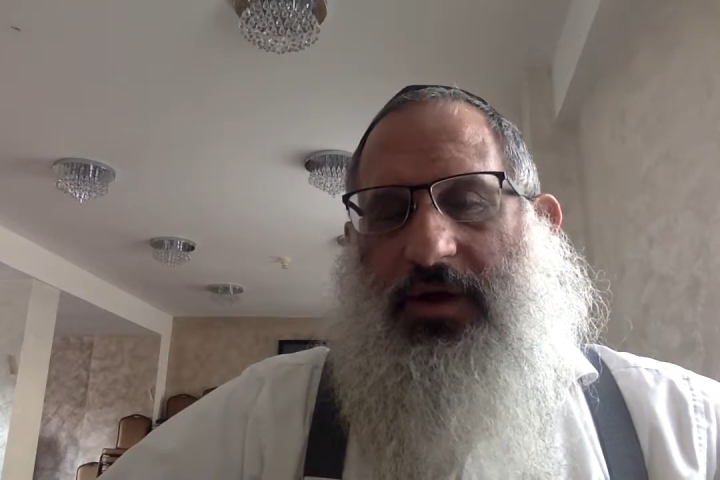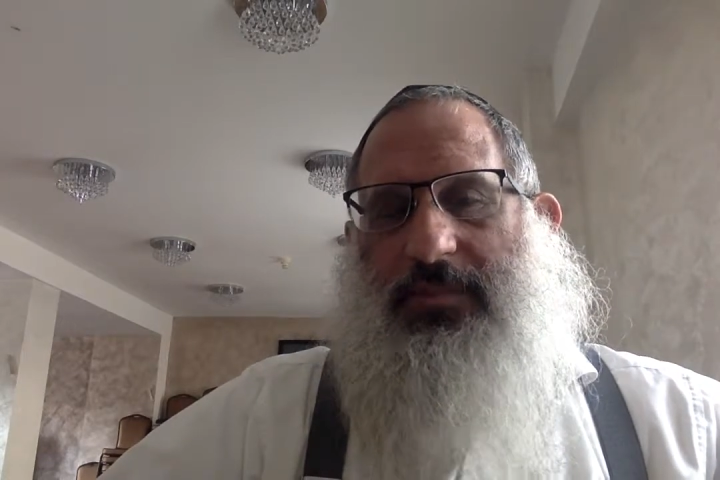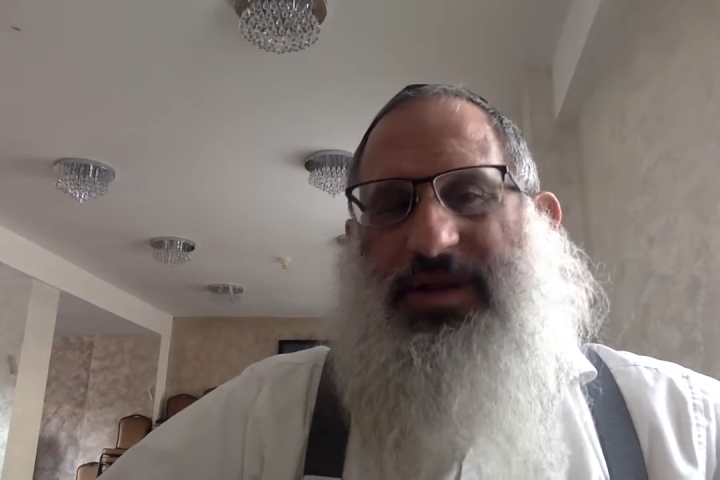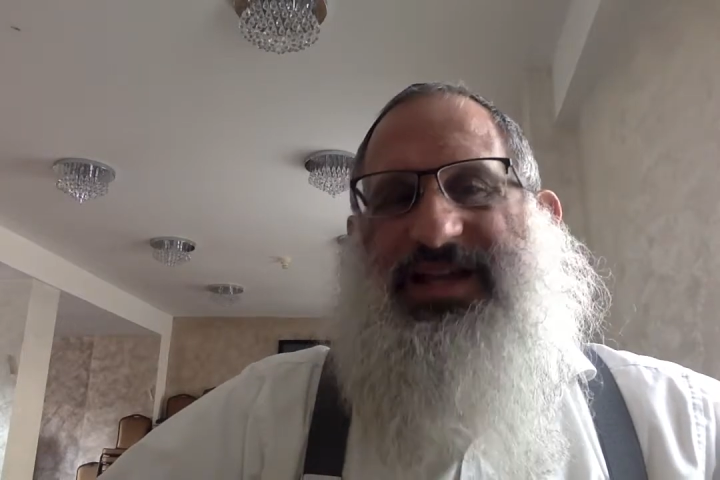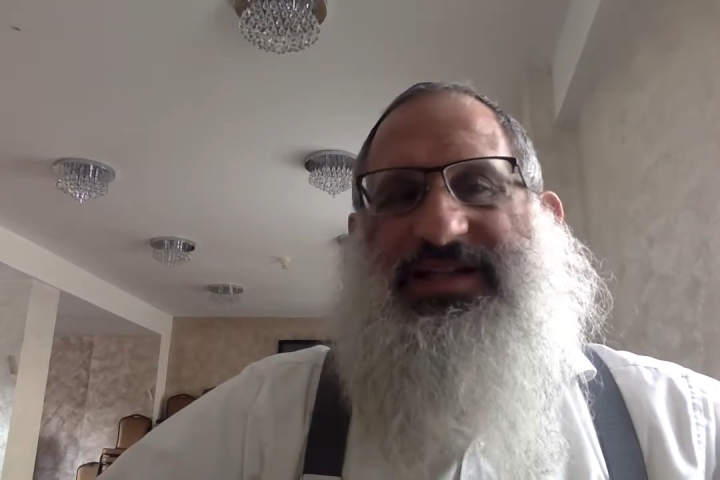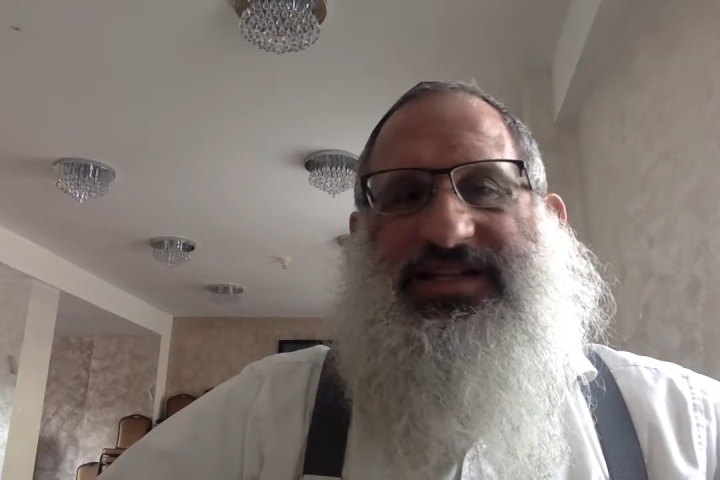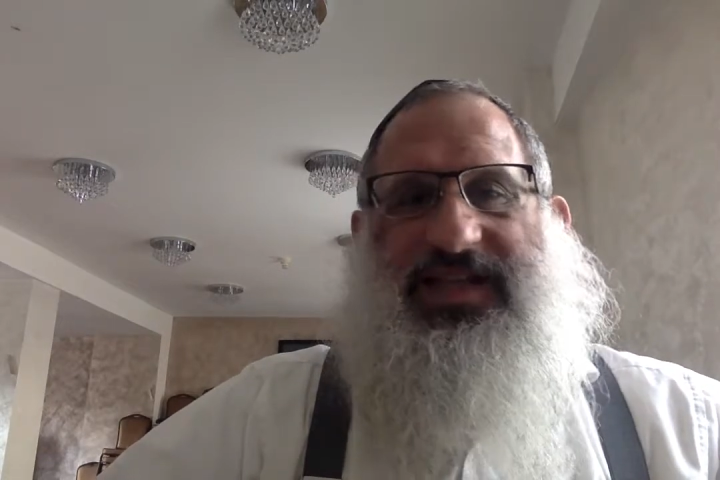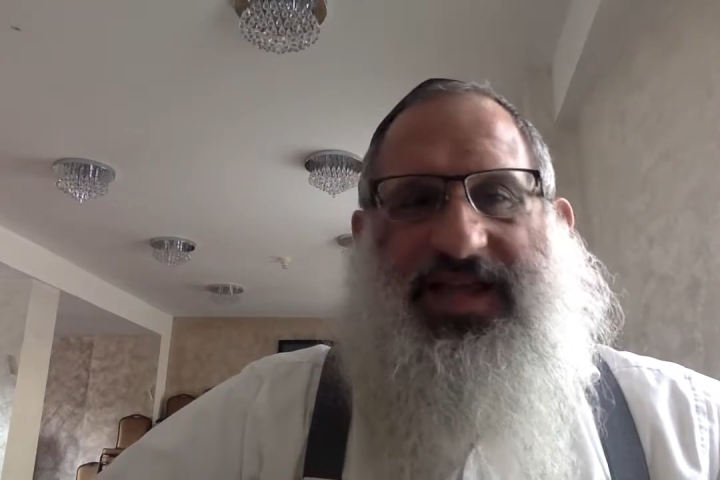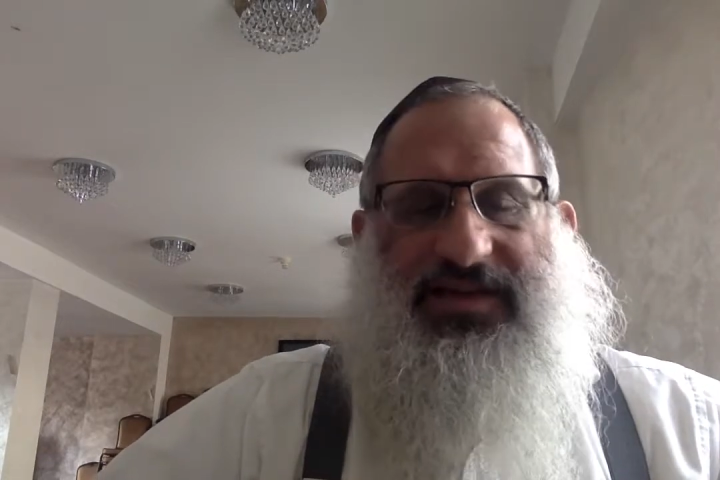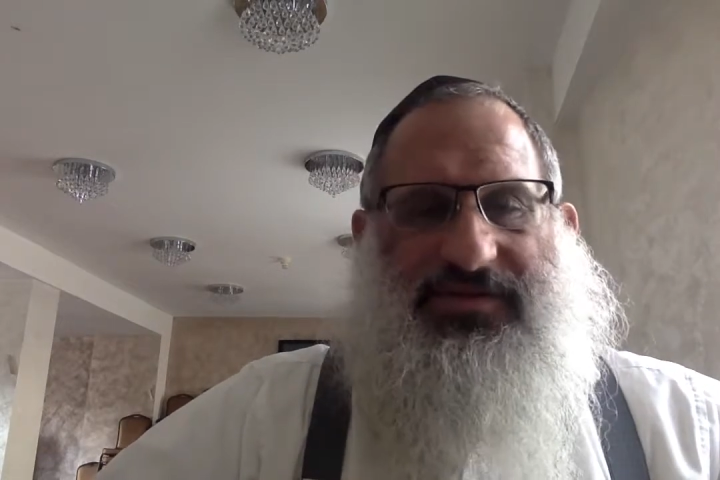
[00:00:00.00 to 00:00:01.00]
be
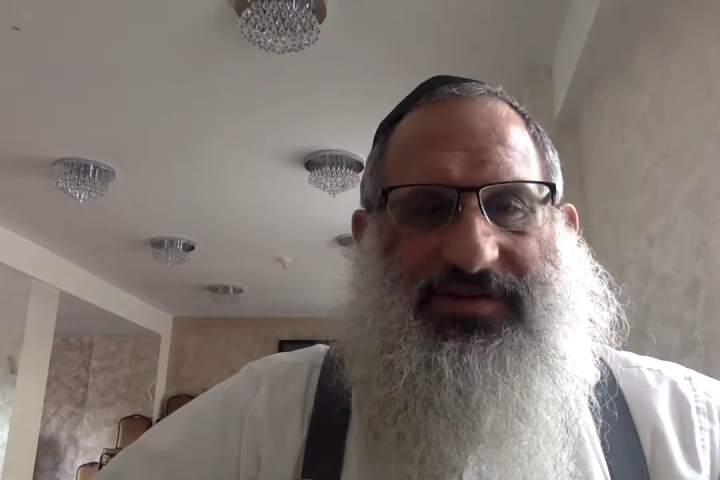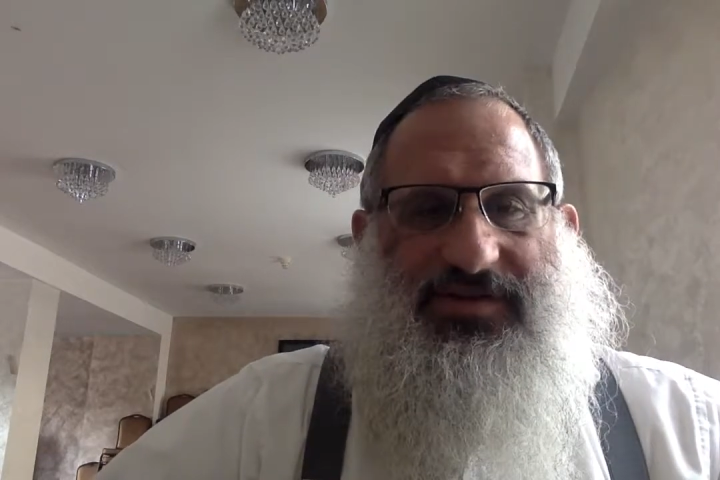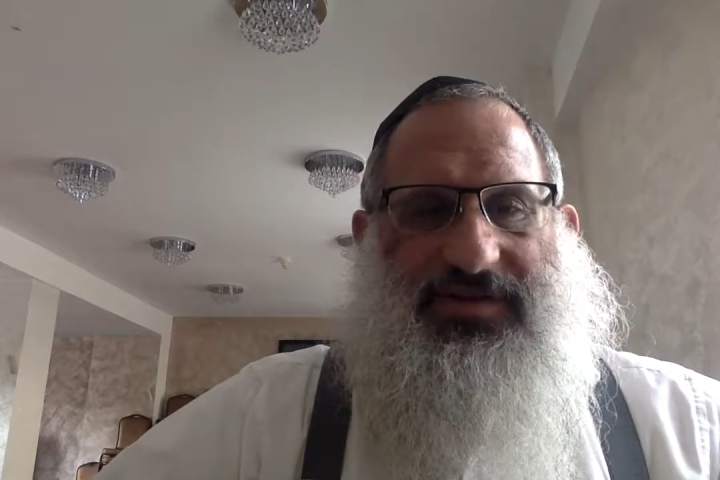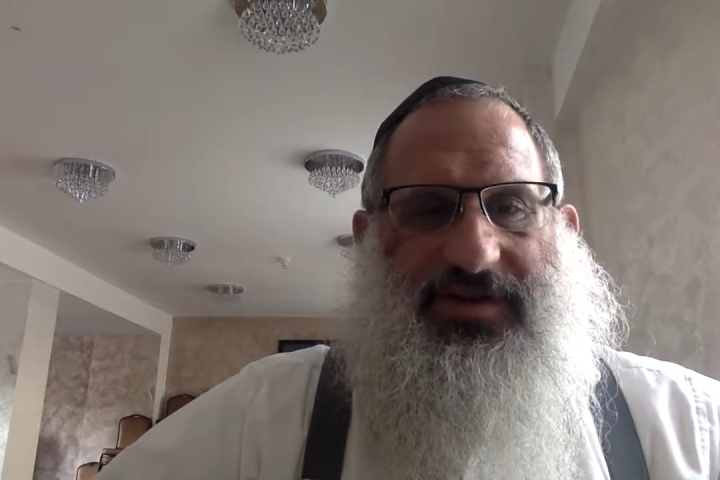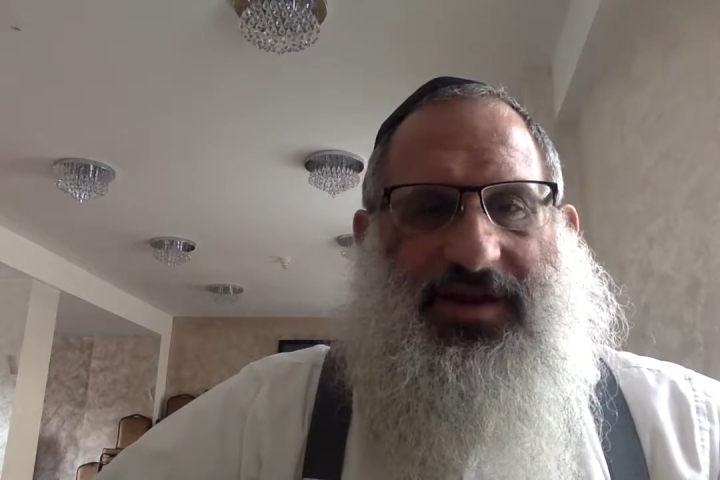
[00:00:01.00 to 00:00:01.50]
enslaved,